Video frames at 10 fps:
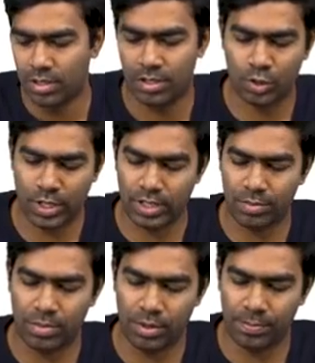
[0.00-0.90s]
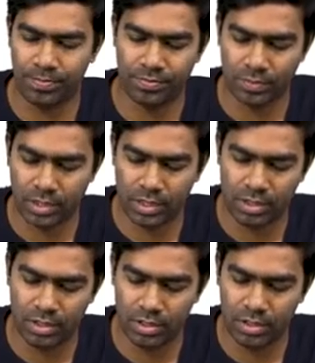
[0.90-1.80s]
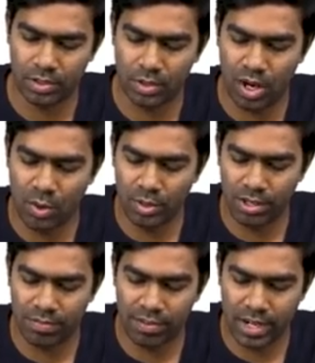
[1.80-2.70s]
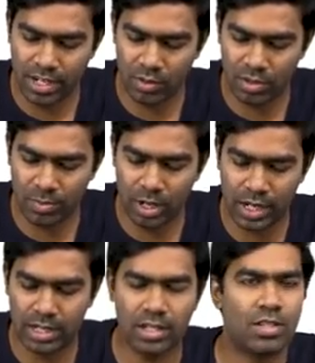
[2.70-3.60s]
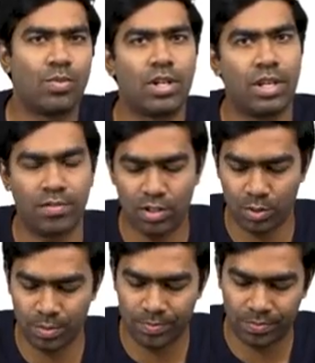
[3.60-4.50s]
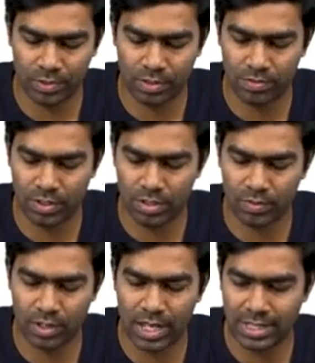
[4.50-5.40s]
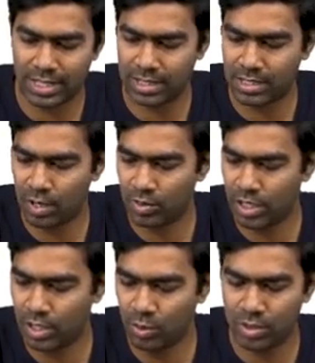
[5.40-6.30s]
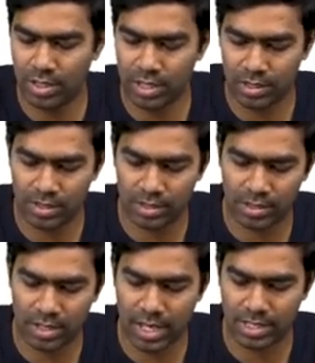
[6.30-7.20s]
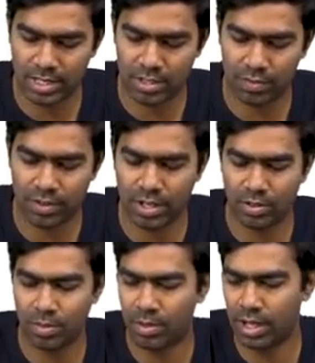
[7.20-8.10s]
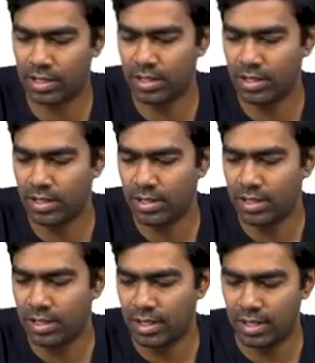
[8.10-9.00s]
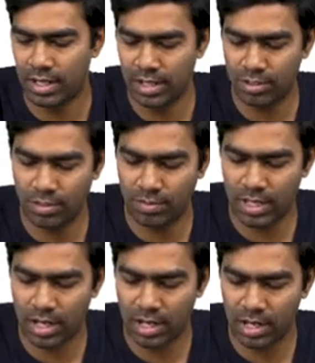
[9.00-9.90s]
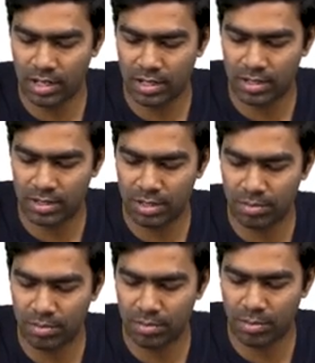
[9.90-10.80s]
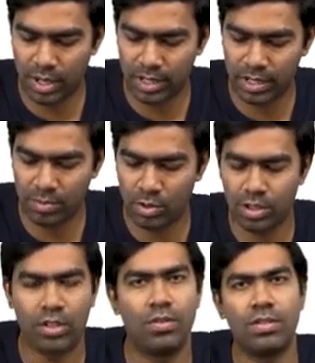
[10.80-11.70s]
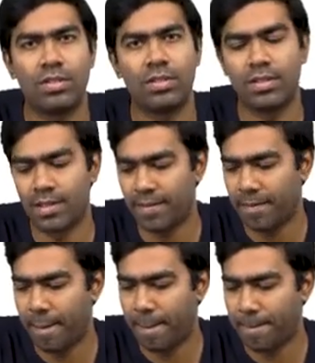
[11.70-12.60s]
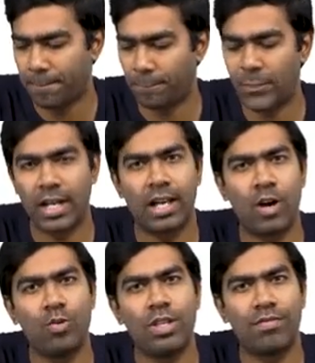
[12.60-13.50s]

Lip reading: It's quite simple. So how they find out the prolactin is what you have to know. First of all, the assays, how they use the assays to find out the prolactin. Let us assume there are some prolactin molecules, and how they